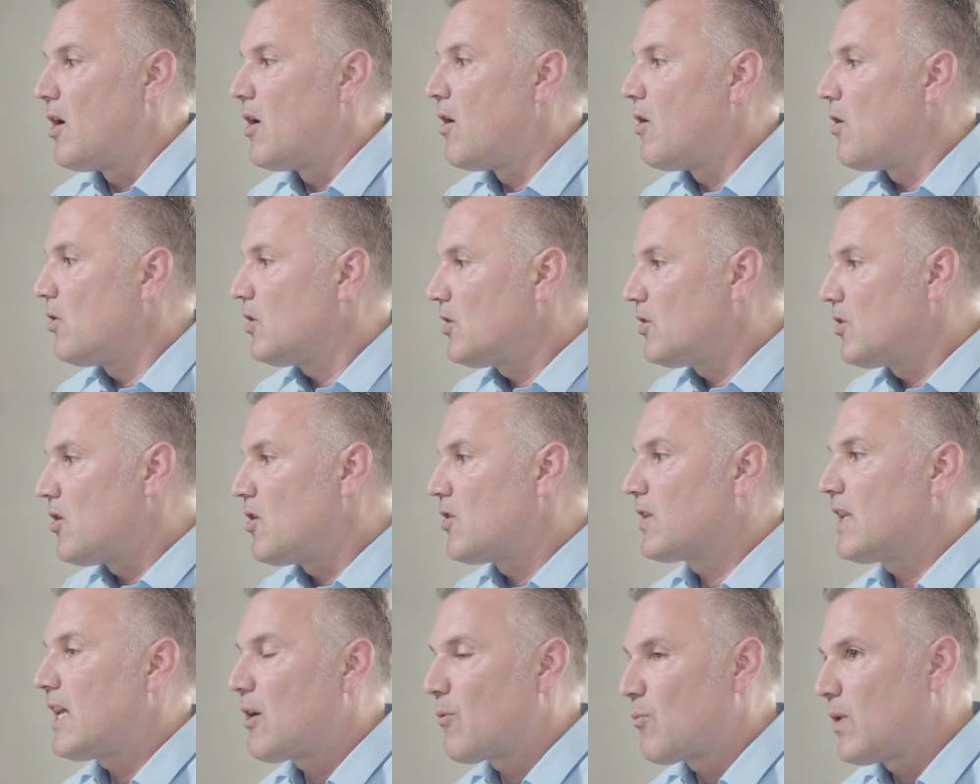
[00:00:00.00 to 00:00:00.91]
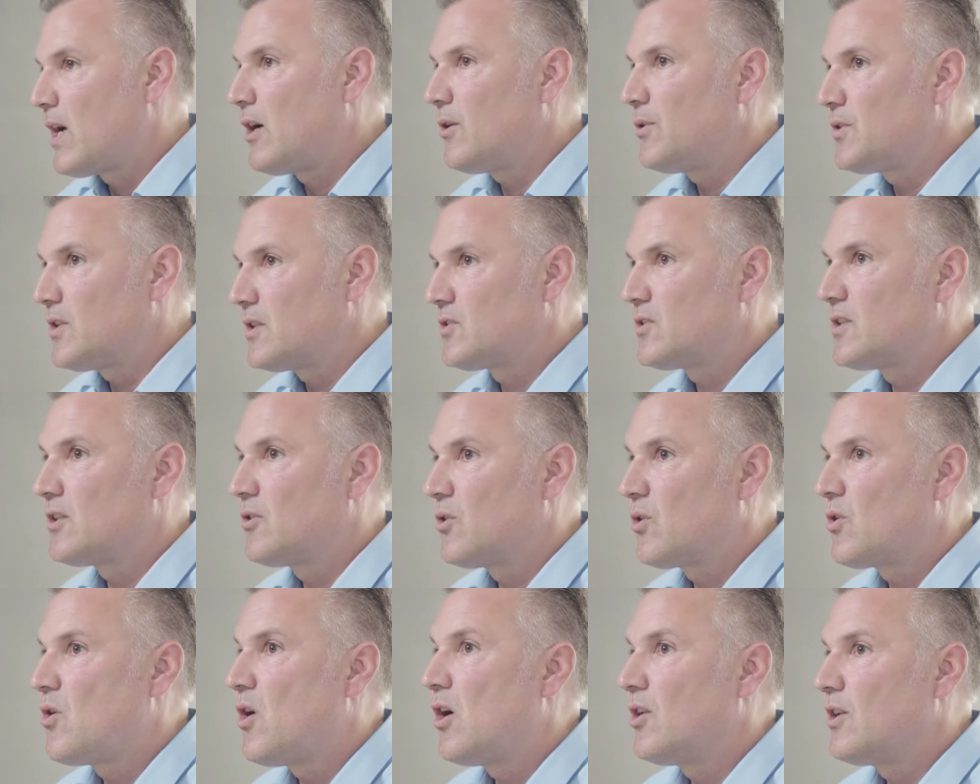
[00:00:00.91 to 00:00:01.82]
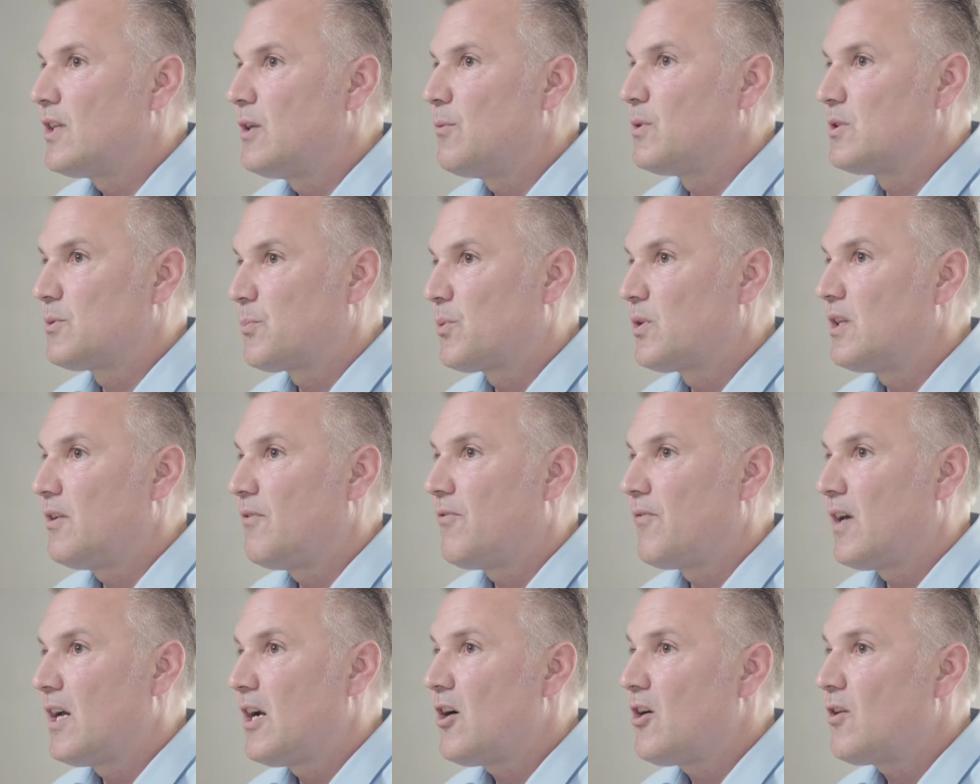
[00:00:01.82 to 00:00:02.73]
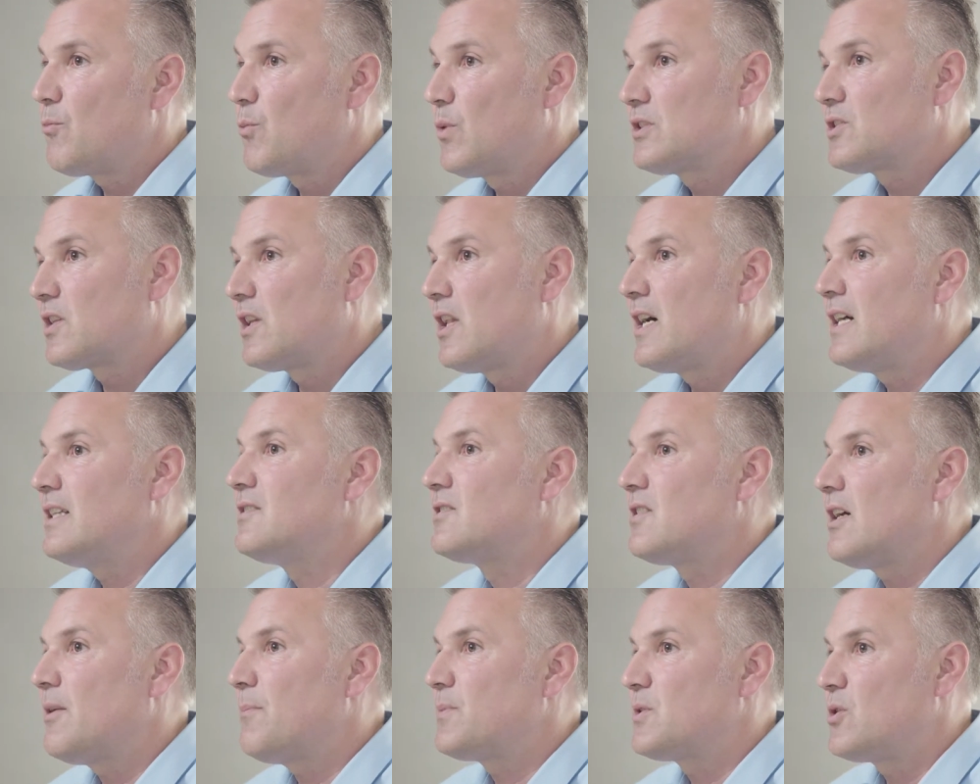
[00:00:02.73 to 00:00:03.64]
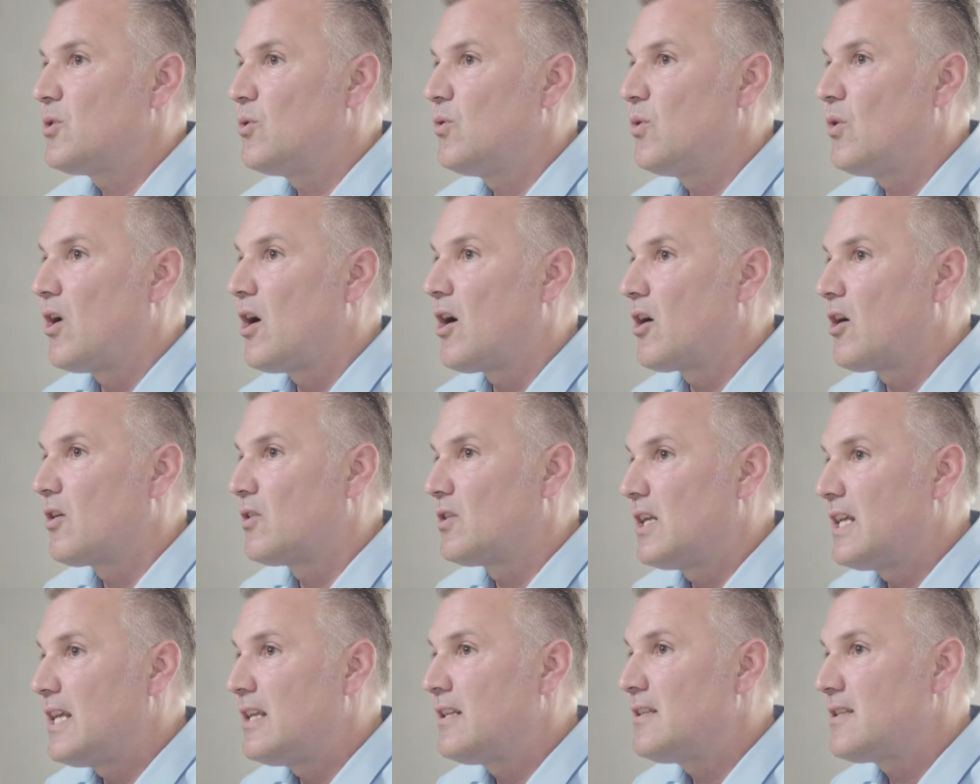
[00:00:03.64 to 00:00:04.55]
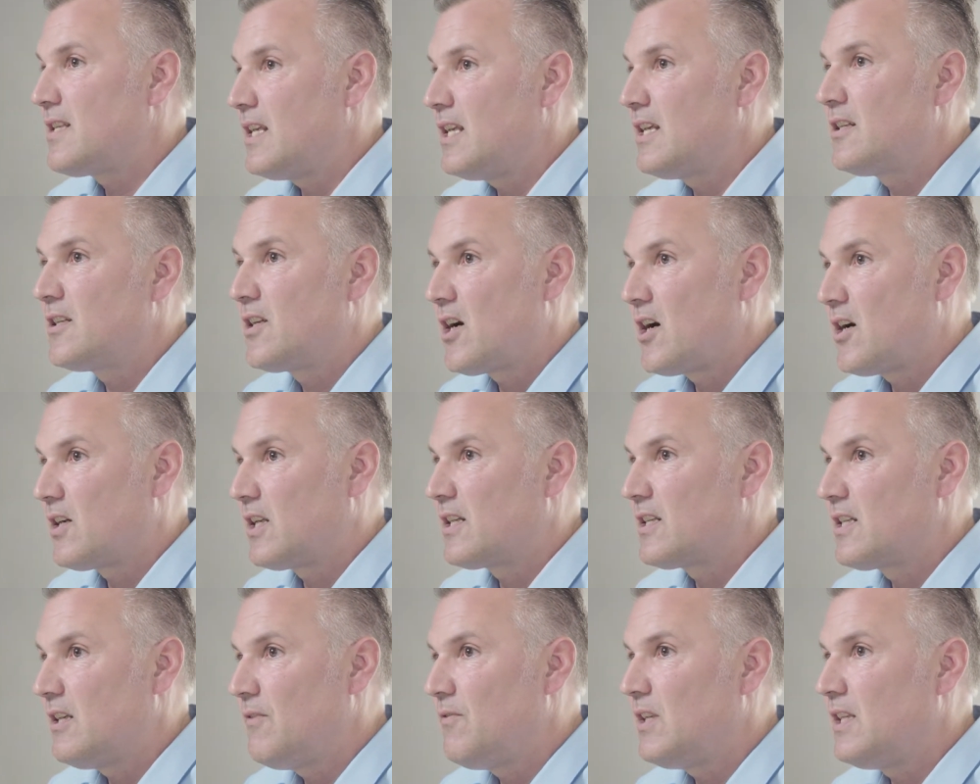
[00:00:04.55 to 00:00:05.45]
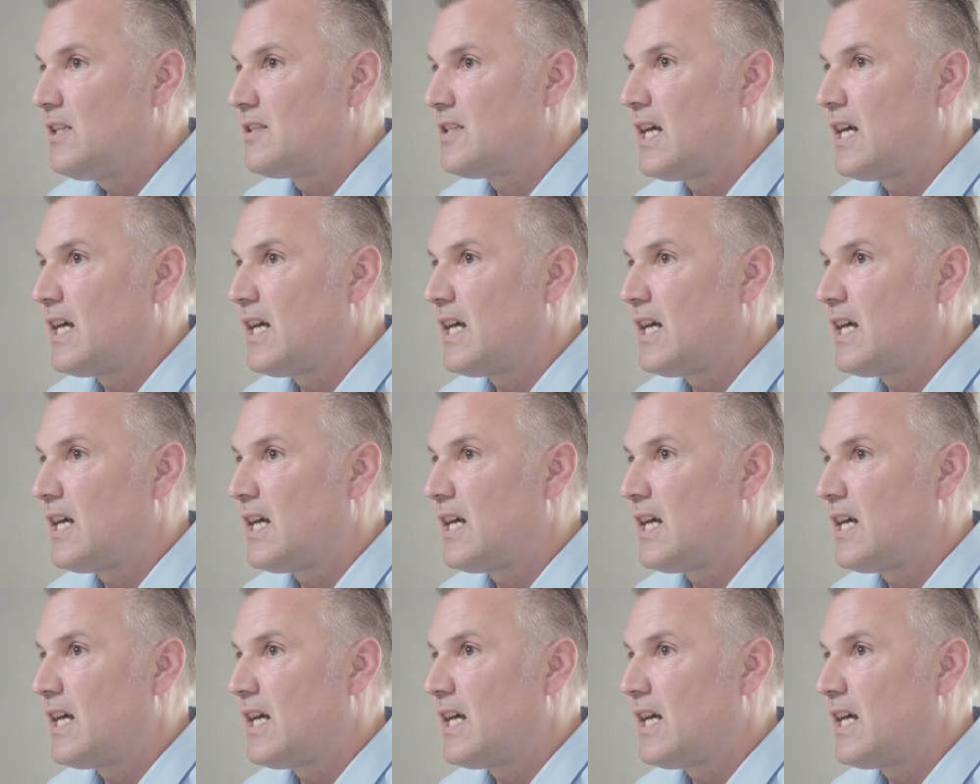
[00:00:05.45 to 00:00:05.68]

all along that route. The signal quality was pretty fair, which lines up to our end-to-end connectivity